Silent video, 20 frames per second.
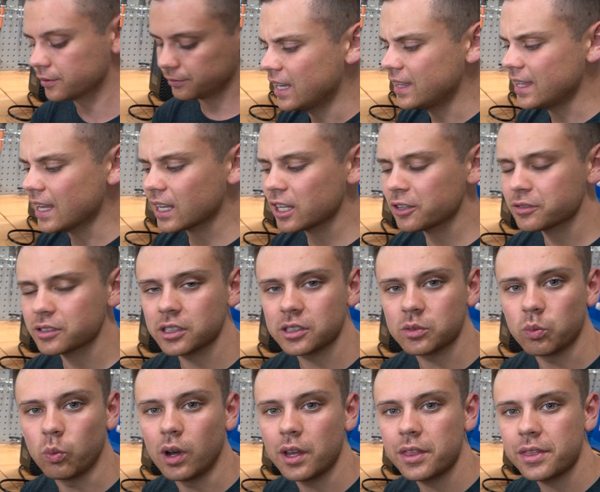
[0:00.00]
And that gives
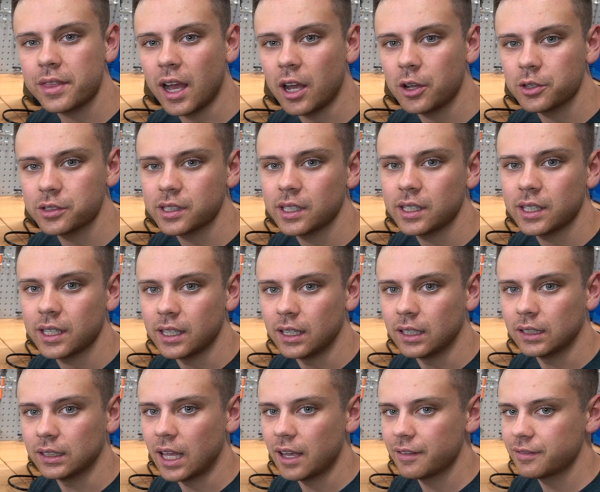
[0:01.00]
us
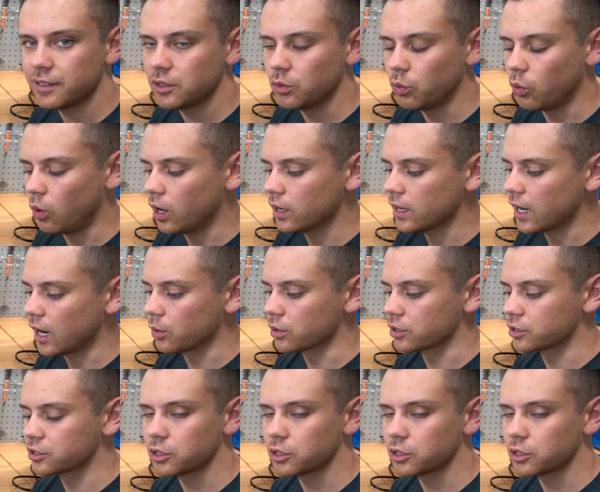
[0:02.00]
1,011 watt hours.